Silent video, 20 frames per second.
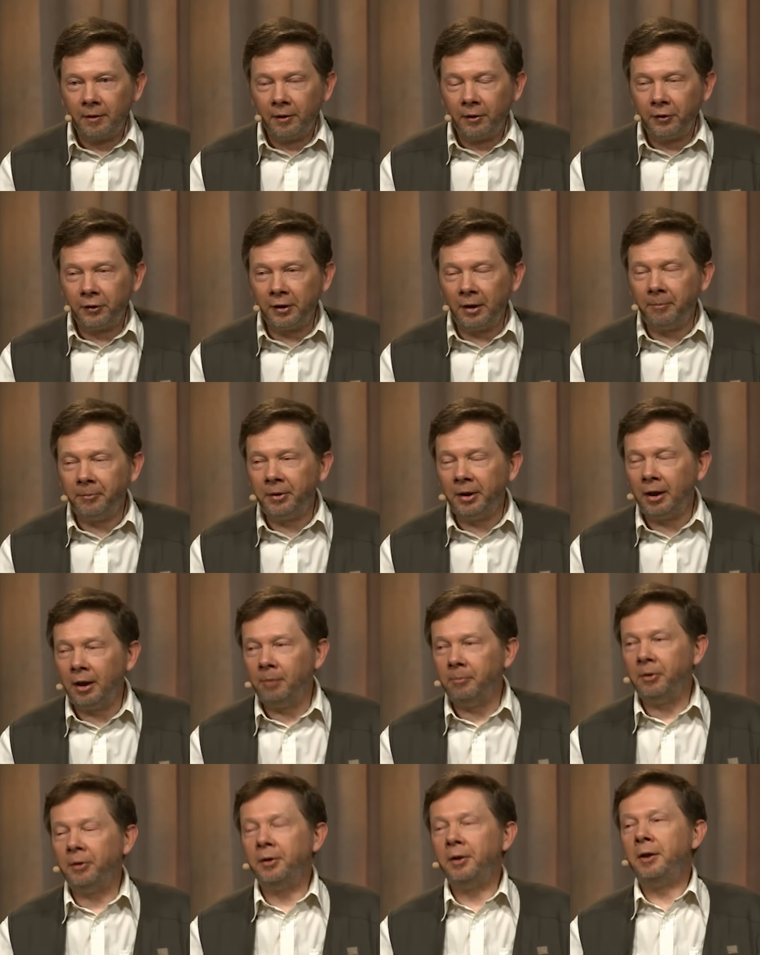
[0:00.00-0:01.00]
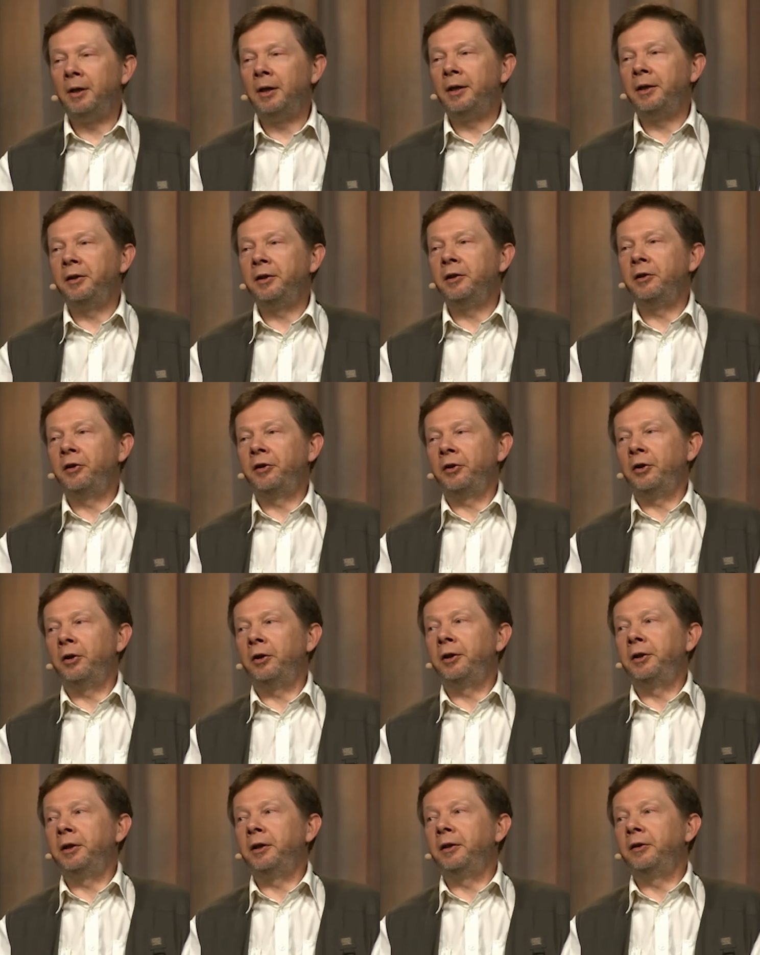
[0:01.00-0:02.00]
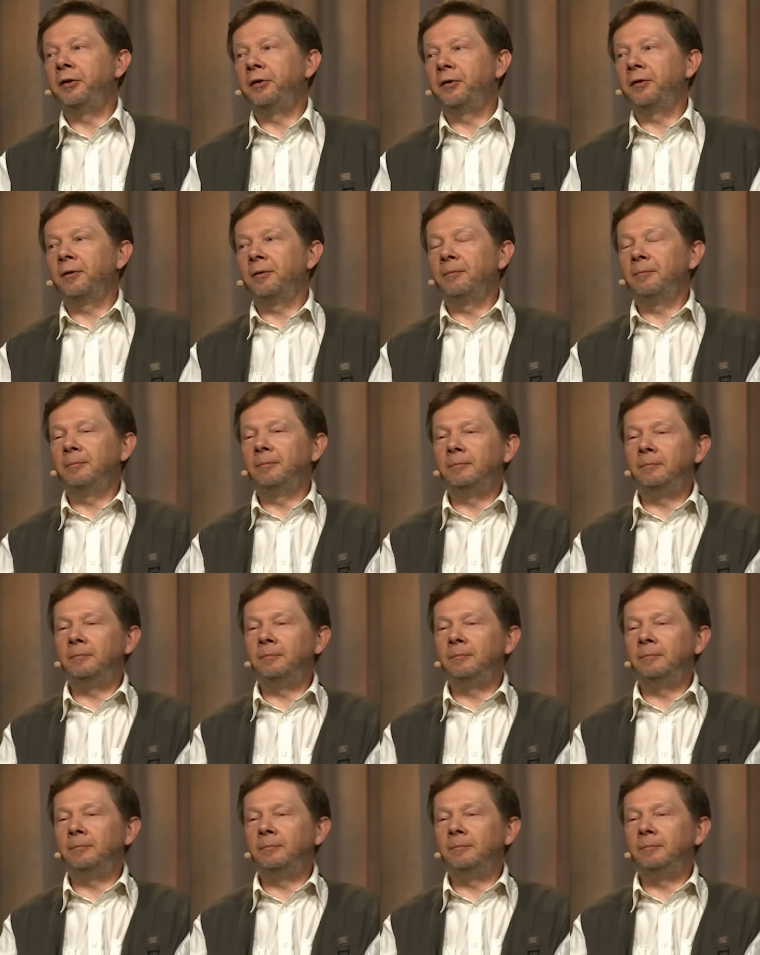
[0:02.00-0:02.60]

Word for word: Sometime in the 1930s,